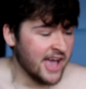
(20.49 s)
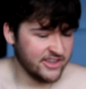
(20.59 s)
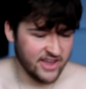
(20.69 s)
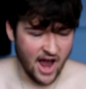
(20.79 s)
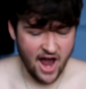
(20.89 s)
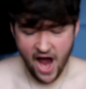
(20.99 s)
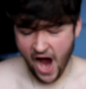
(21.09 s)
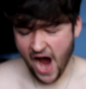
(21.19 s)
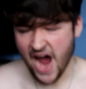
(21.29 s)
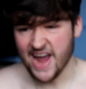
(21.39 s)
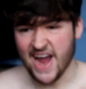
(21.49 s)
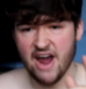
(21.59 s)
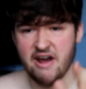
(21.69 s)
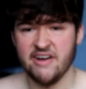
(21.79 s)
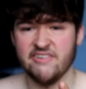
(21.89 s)
So,
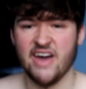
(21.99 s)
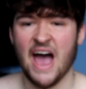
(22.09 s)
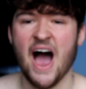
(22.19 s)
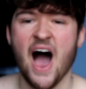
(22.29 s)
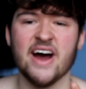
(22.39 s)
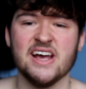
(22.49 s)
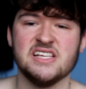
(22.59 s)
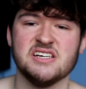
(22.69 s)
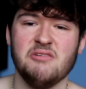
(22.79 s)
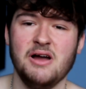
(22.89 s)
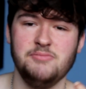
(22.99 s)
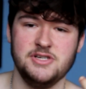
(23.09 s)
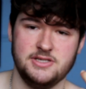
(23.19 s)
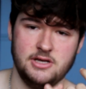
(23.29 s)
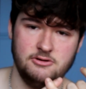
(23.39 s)
I need to weigh
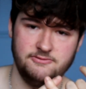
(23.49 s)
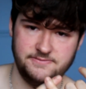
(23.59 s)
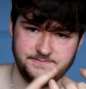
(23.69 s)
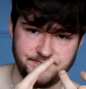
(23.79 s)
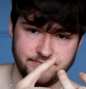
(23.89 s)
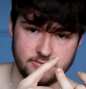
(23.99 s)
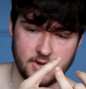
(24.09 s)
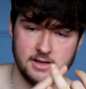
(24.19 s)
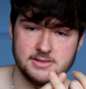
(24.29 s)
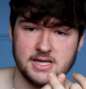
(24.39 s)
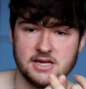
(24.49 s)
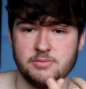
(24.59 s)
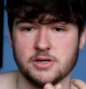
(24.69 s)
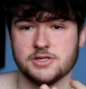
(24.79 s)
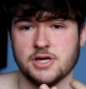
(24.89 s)
myself and take a
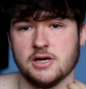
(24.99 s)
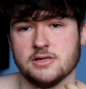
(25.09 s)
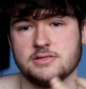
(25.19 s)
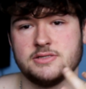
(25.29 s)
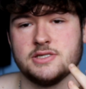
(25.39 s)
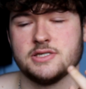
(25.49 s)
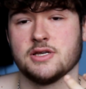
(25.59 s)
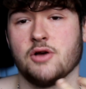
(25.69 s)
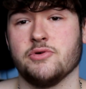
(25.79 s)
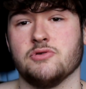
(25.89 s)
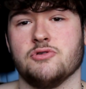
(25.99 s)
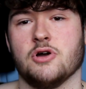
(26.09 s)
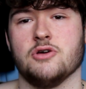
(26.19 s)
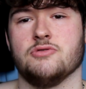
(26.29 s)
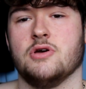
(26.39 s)
picture just so we all
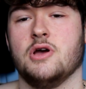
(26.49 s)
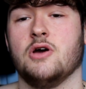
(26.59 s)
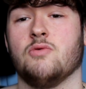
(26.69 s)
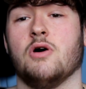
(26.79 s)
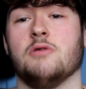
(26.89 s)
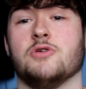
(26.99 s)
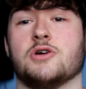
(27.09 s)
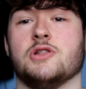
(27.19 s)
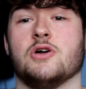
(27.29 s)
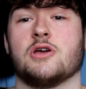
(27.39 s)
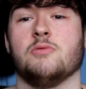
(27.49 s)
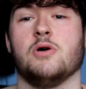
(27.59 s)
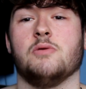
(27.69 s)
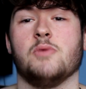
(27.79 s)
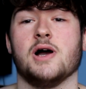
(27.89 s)
know what I'm looking like and
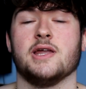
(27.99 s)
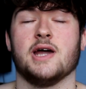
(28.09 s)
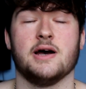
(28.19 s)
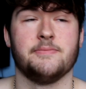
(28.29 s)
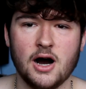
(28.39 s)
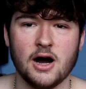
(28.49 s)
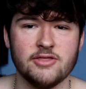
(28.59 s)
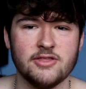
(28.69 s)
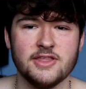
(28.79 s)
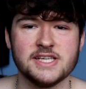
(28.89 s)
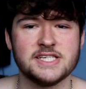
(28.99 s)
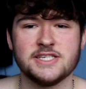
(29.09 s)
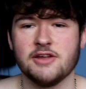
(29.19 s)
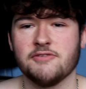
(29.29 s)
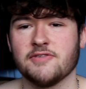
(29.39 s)
what I'm weighing at. I, this is
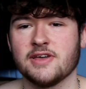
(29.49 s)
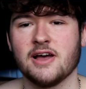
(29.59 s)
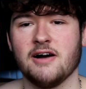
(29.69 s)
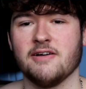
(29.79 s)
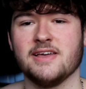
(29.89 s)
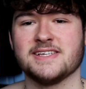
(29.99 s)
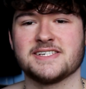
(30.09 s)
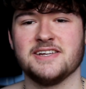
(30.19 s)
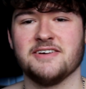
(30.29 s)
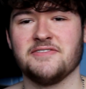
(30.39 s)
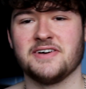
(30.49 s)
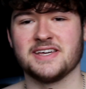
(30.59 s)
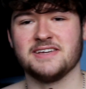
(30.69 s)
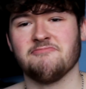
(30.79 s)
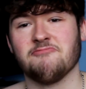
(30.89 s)
the only thing, I, uh, it's gonna
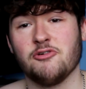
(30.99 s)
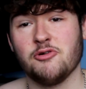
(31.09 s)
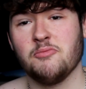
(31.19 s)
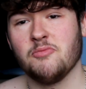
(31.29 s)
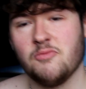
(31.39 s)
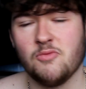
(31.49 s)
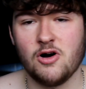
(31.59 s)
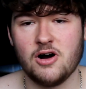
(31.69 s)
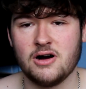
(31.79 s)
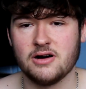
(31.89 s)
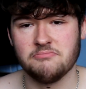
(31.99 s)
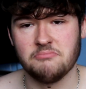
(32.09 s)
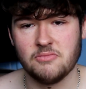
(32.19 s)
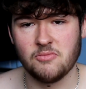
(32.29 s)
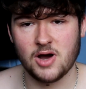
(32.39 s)
fucking ruin what
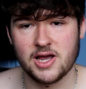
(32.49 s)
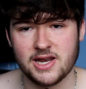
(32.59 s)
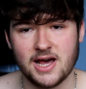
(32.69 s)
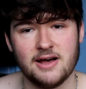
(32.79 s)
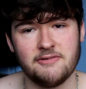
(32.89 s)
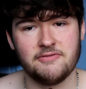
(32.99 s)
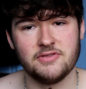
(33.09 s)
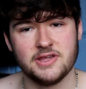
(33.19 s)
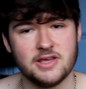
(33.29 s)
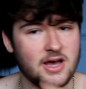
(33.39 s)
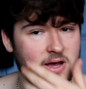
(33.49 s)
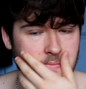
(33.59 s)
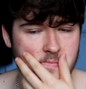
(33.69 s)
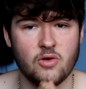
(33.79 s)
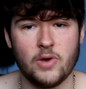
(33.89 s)
I'm weighing at for the um,
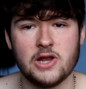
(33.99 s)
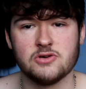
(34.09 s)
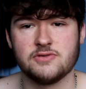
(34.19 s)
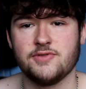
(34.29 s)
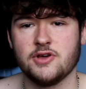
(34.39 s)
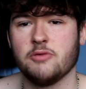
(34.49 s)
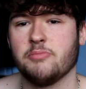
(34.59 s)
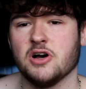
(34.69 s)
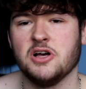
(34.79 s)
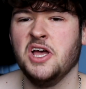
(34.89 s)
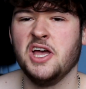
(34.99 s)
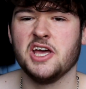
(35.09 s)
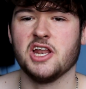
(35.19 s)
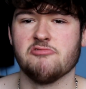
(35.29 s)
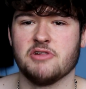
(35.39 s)
weight loss video, but
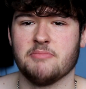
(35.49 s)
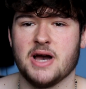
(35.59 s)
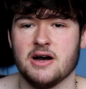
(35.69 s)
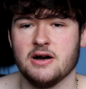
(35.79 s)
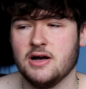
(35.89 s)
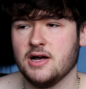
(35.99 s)
it do not really matter.